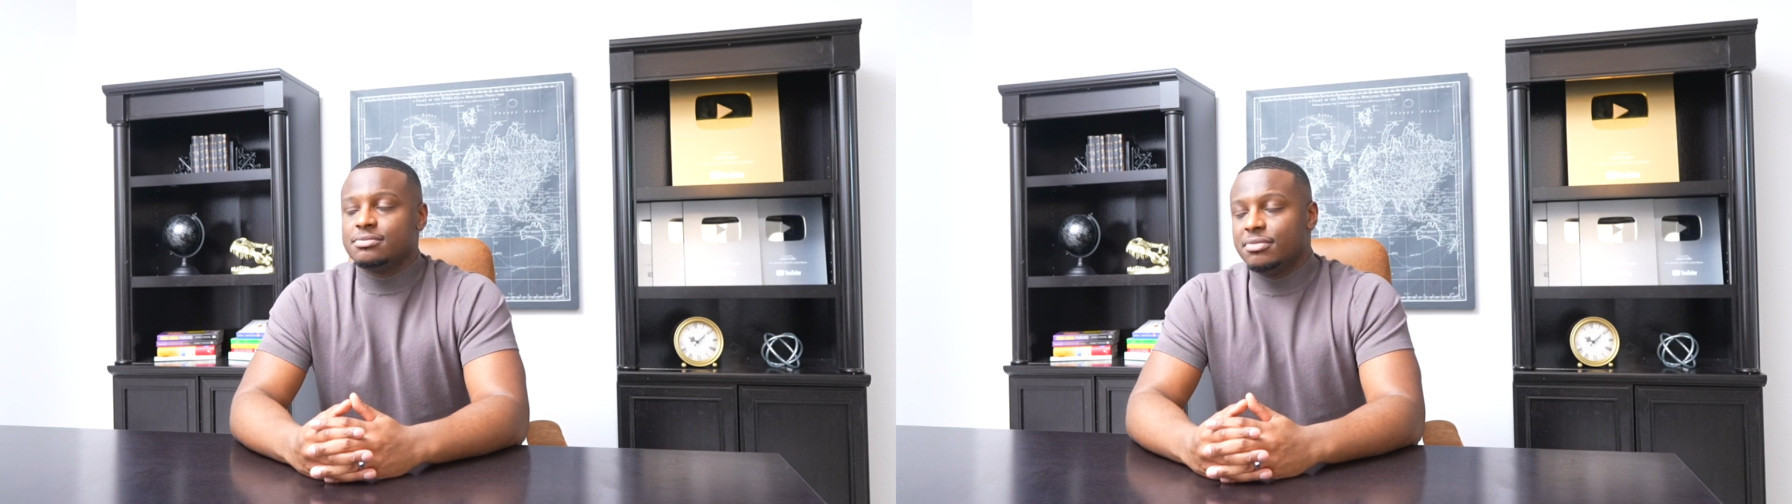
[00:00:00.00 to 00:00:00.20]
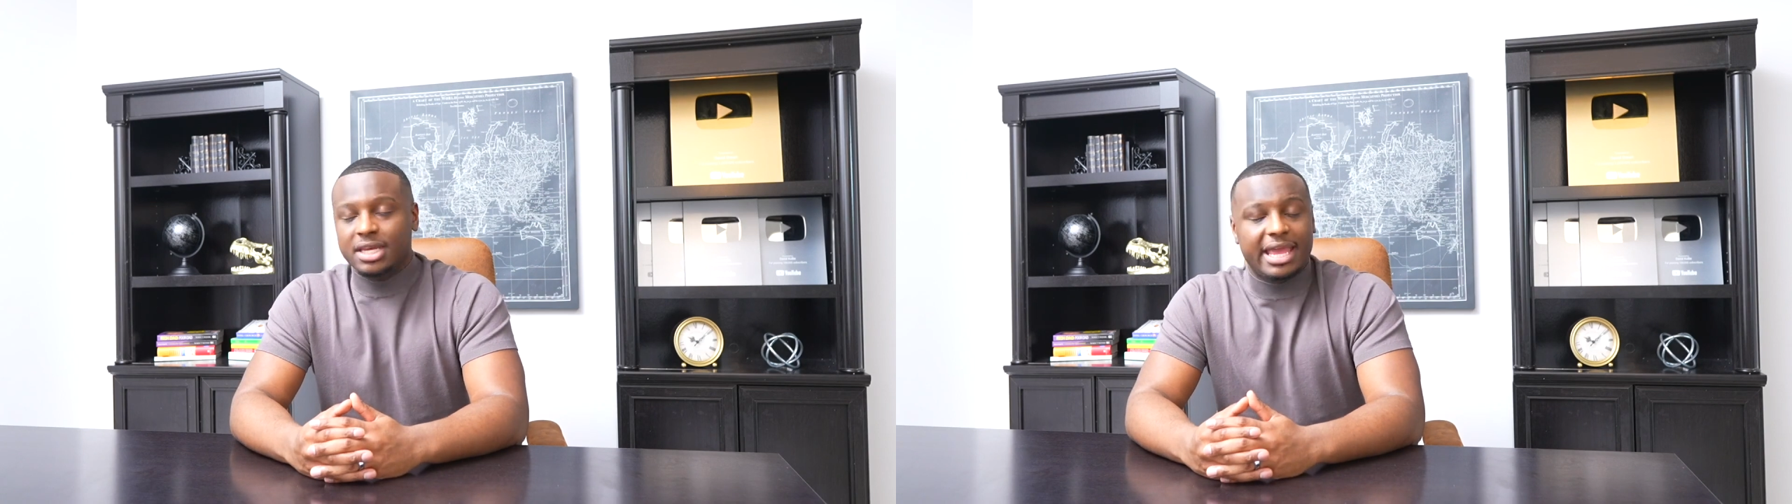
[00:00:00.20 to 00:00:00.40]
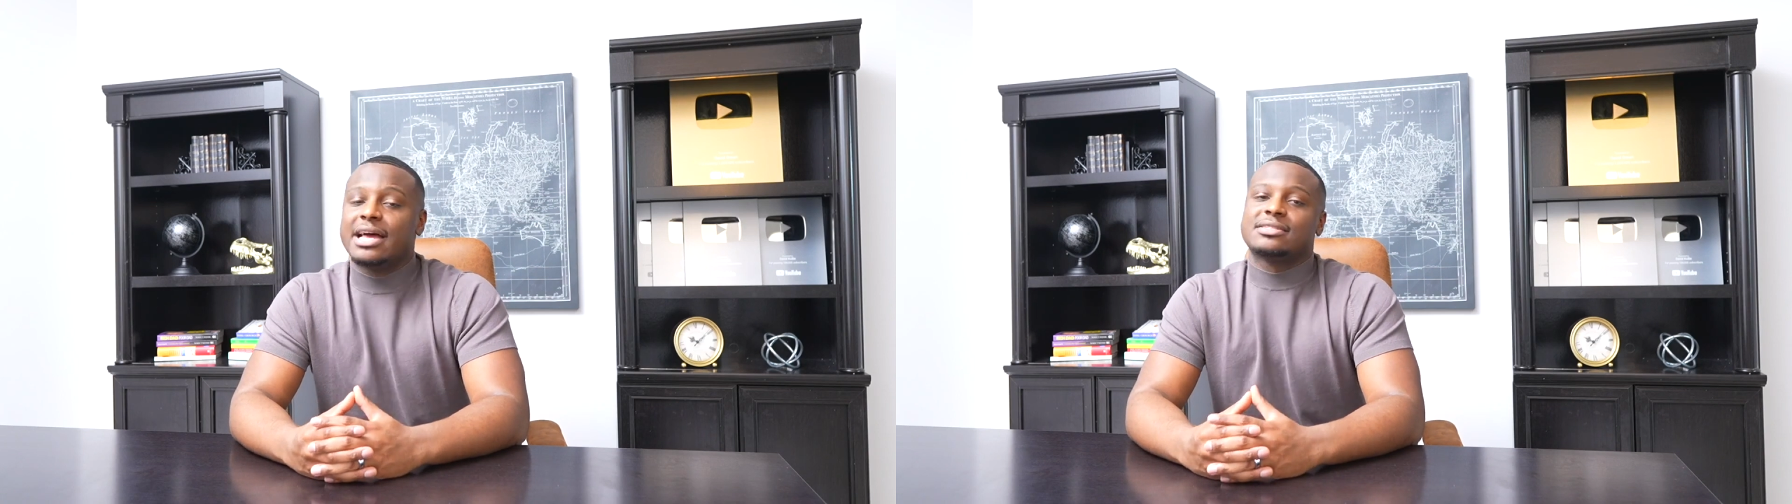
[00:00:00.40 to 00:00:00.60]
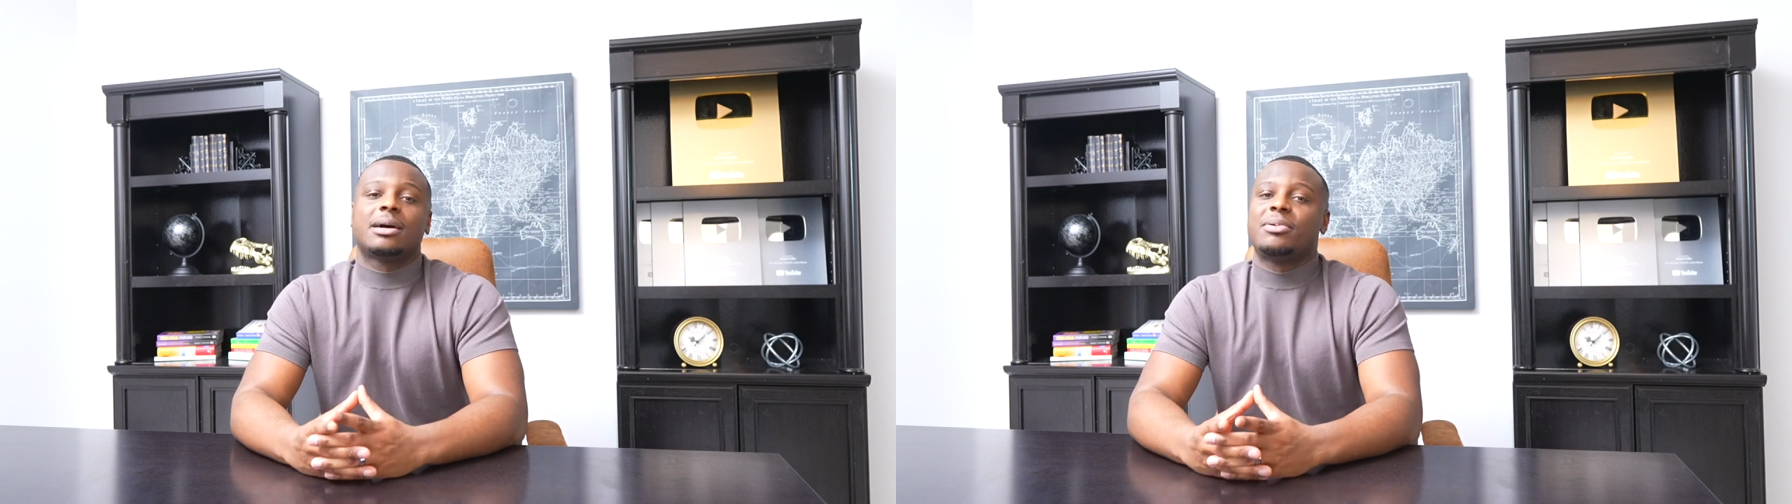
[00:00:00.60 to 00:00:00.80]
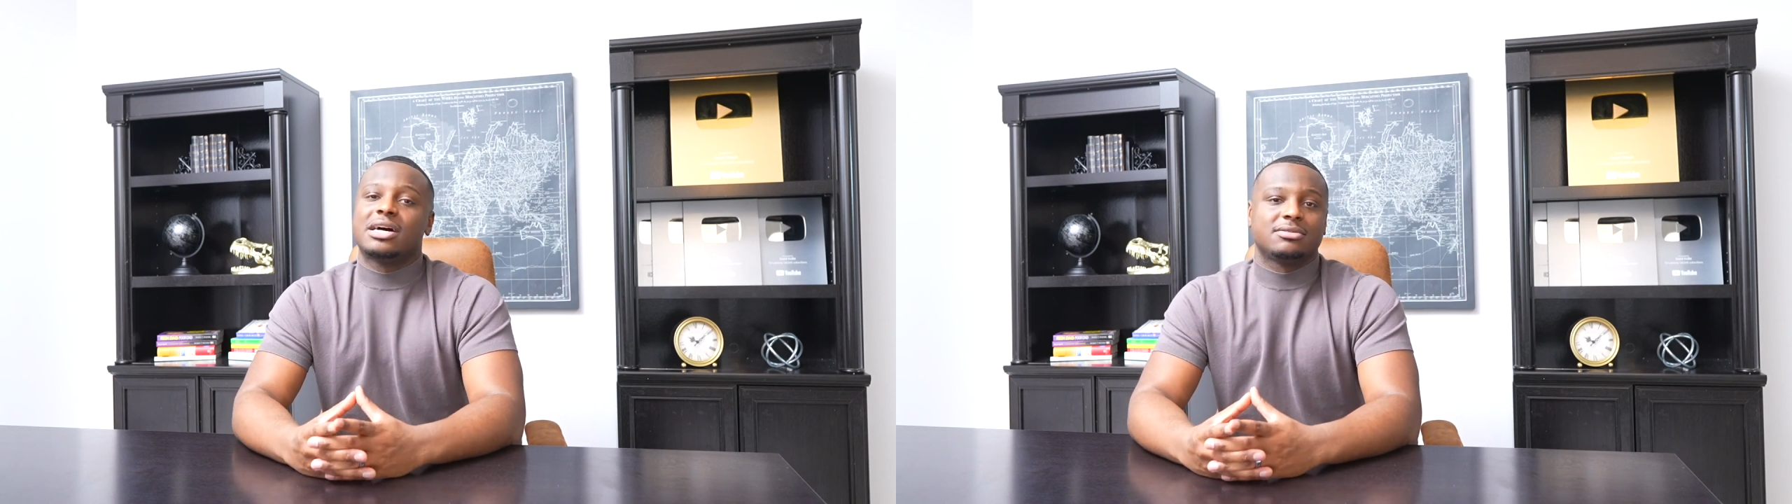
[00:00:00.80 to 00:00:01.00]
many ads as I
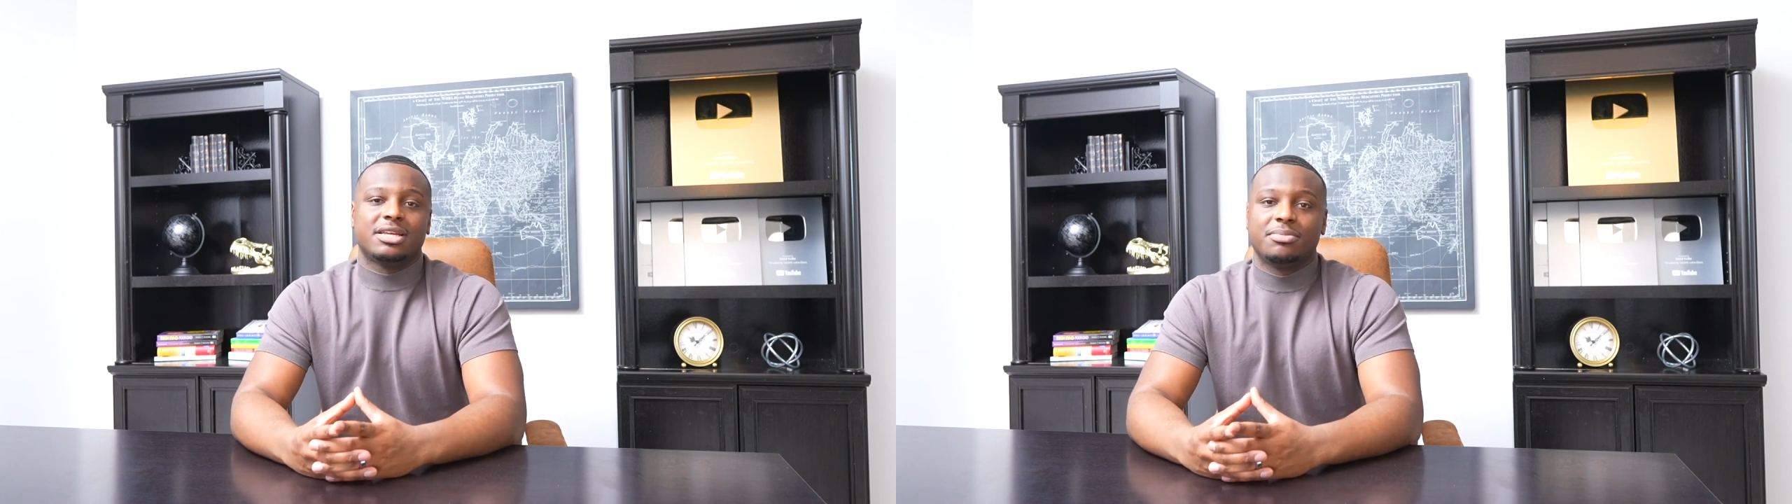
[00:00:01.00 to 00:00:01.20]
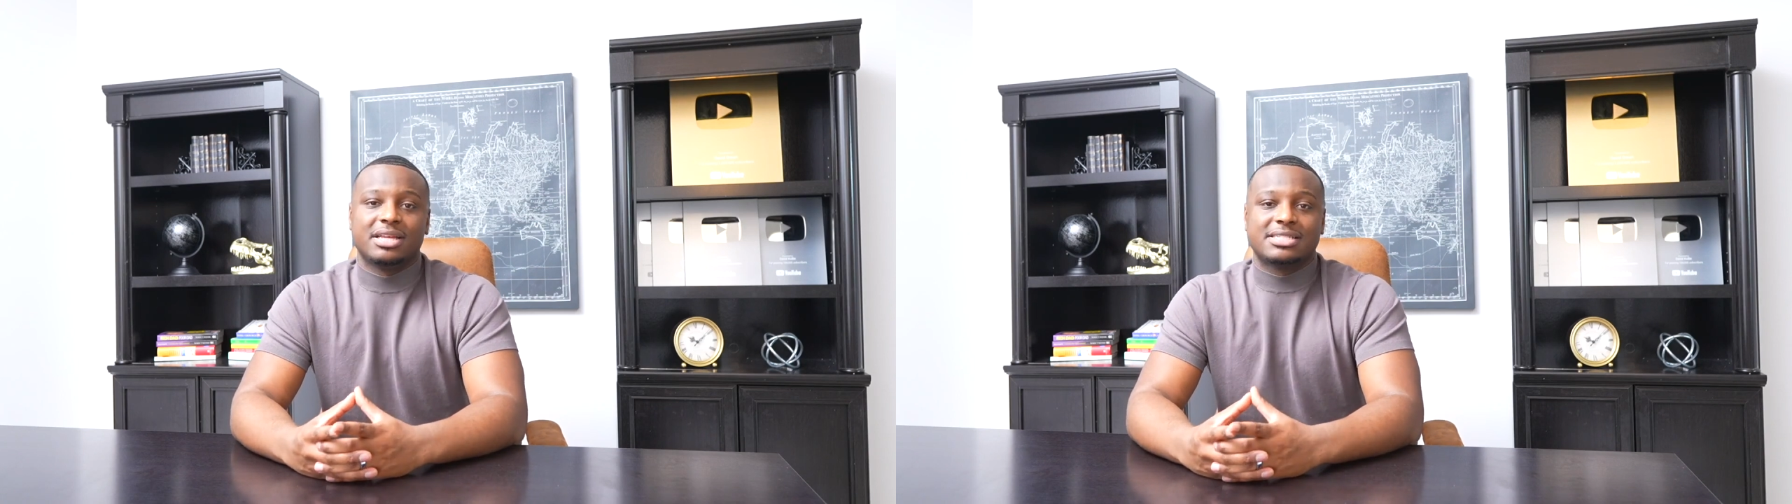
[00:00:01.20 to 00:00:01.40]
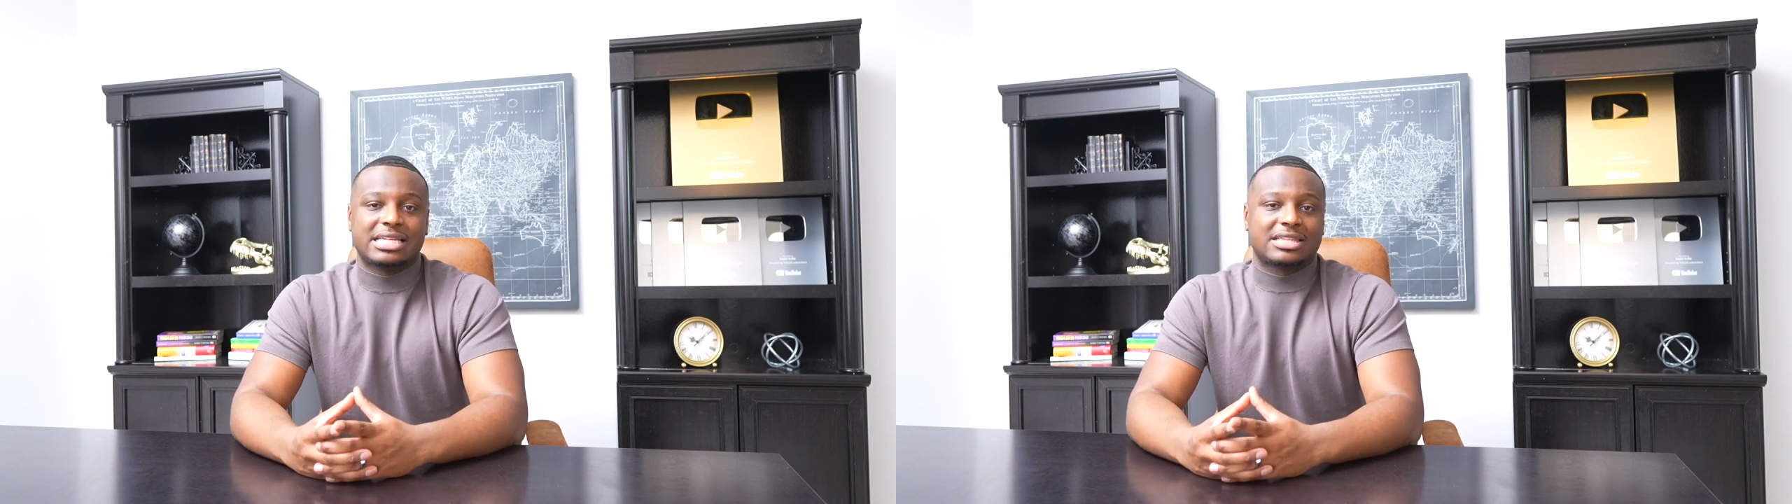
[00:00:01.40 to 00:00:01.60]
possibly can place because